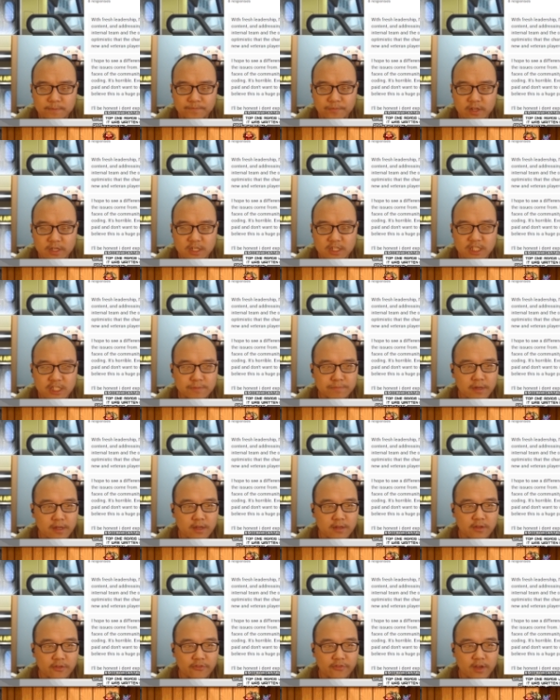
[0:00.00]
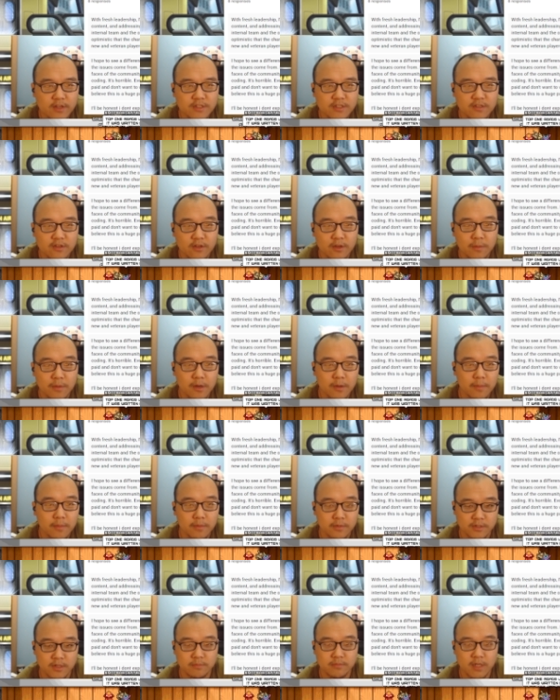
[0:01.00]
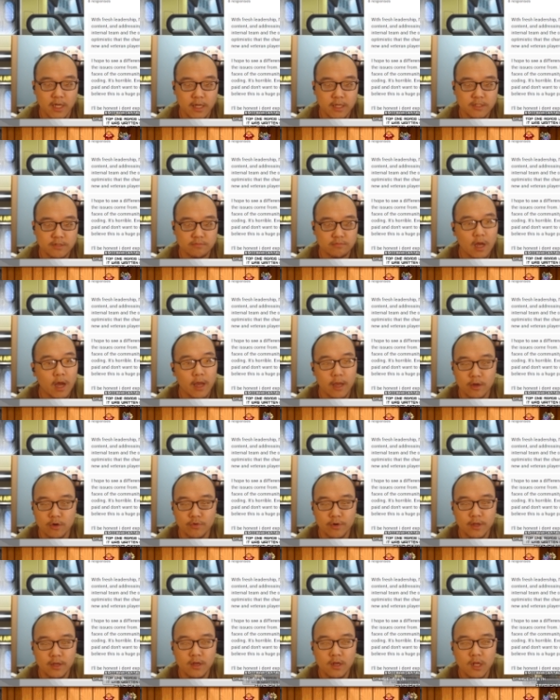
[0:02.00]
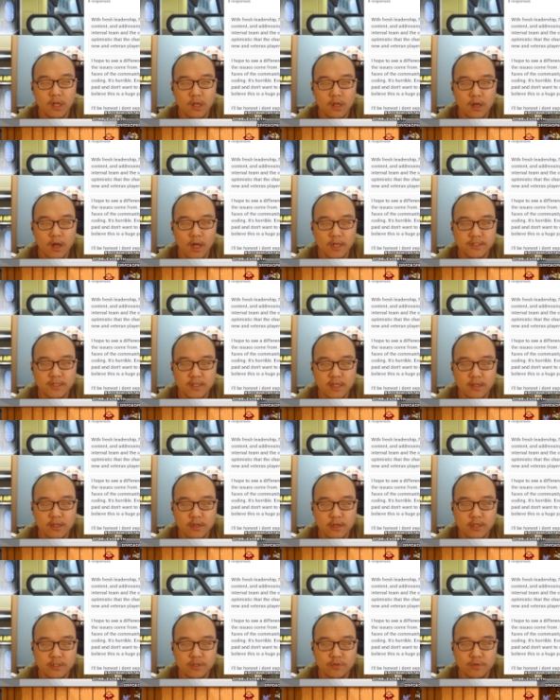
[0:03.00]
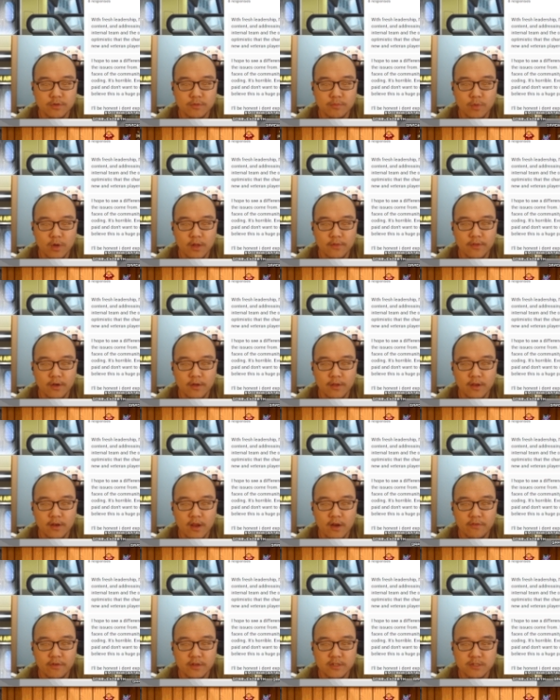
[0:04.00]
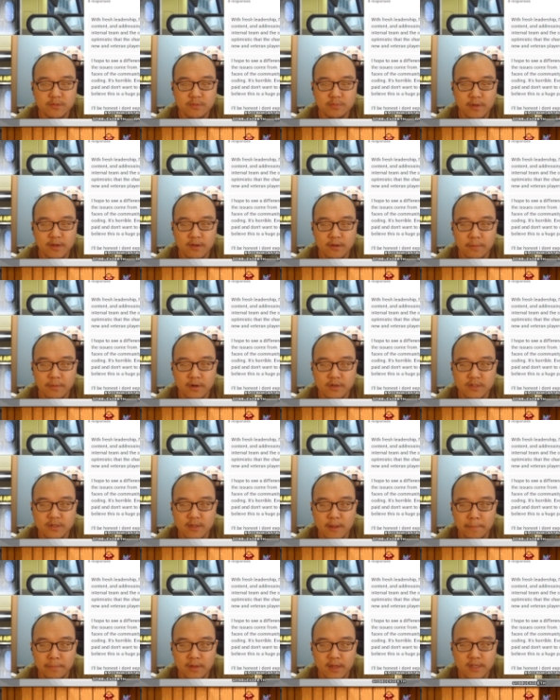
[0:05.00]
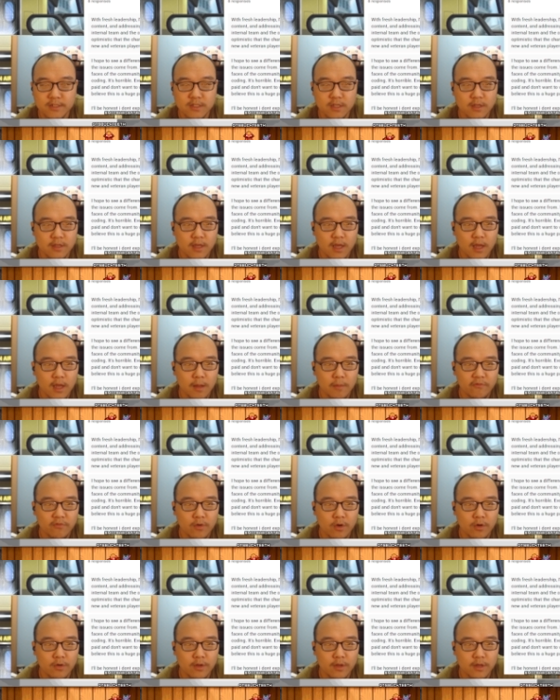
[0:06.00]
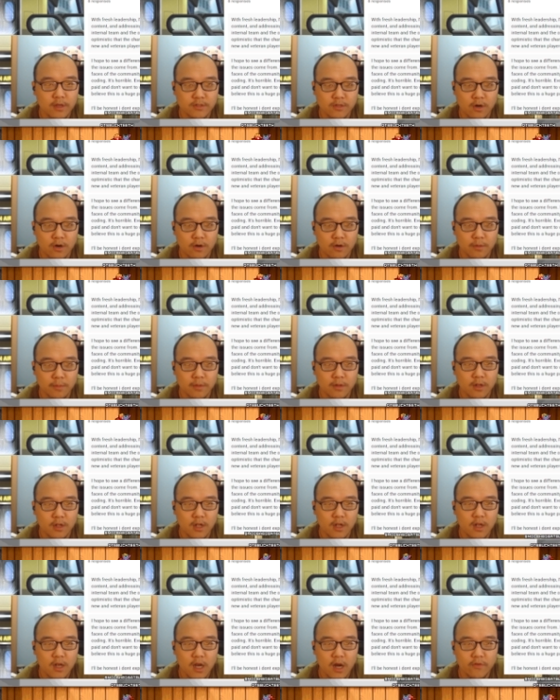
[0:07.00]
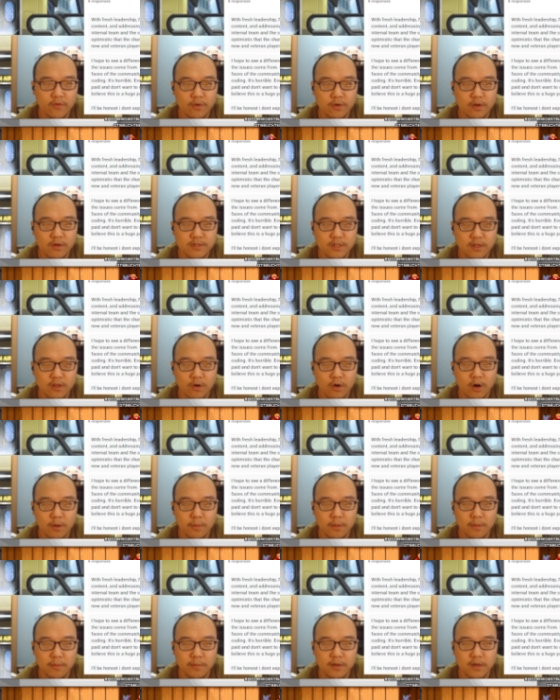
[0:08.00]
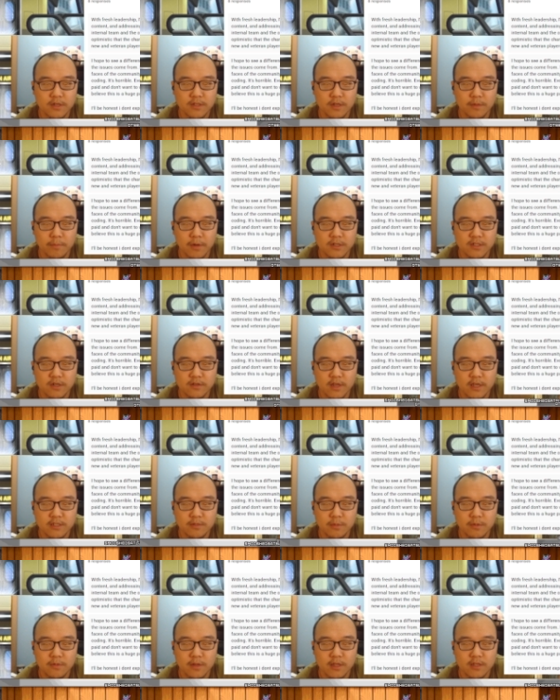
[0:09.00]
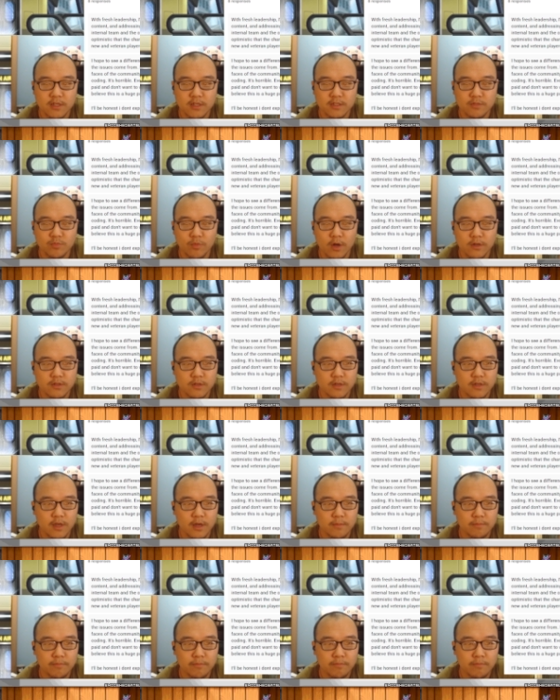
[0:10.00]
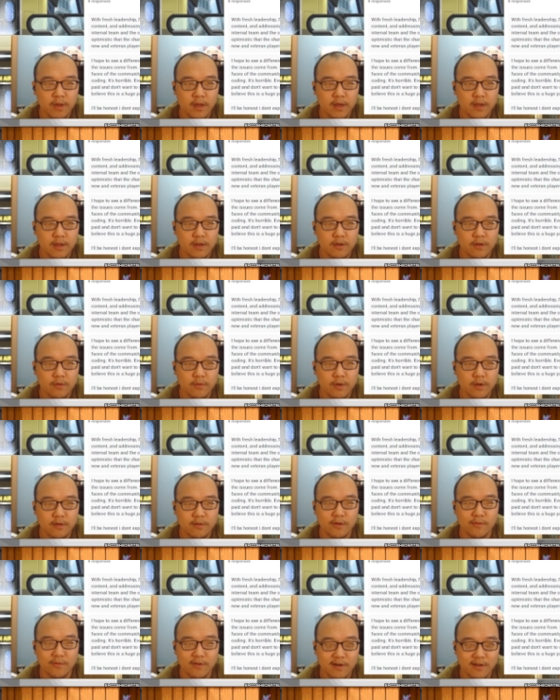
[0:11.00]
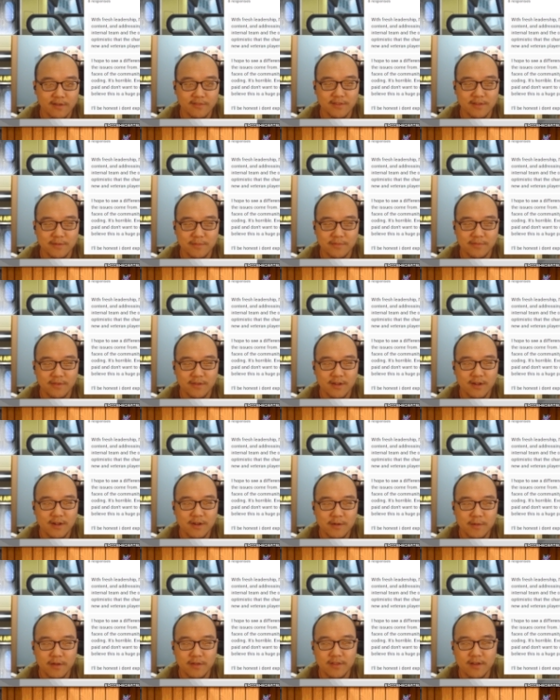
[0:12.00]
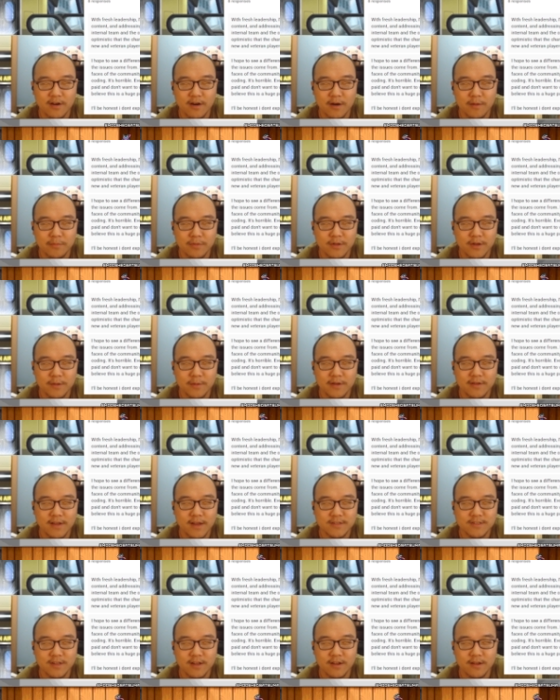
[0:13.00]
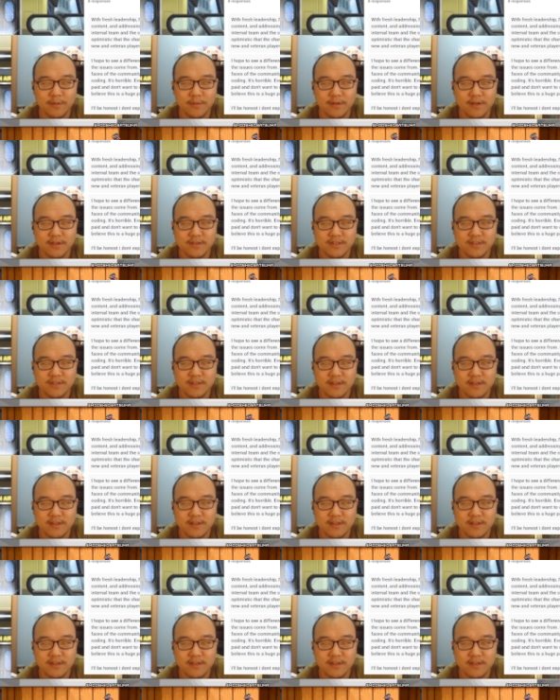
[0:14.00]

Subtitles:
They just spit in the faces of the community sometimes. I agree. Also, that the issue is well known, and every single person that plays the game coding is horrible. Everyone knows that it's horrible because they're a bunch of lazy people that just want to get paid and don't want to work on them, that they are employed by Nexon.